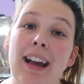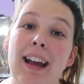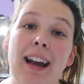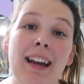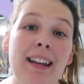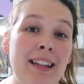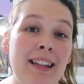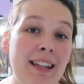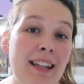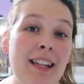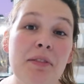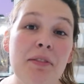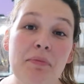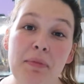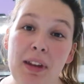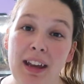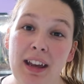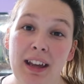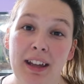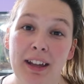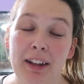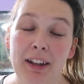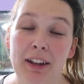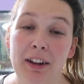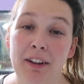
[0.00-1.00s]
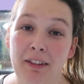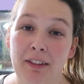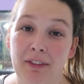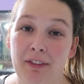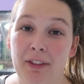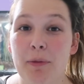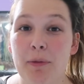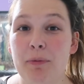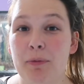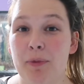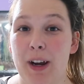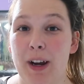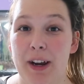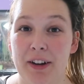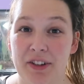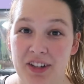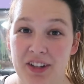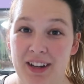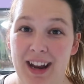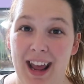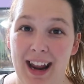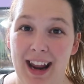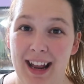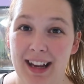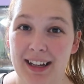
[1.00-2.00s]
got an email from Rare
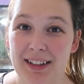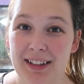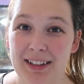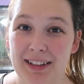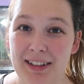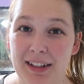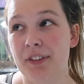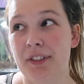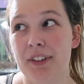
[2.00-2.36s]
Genetics.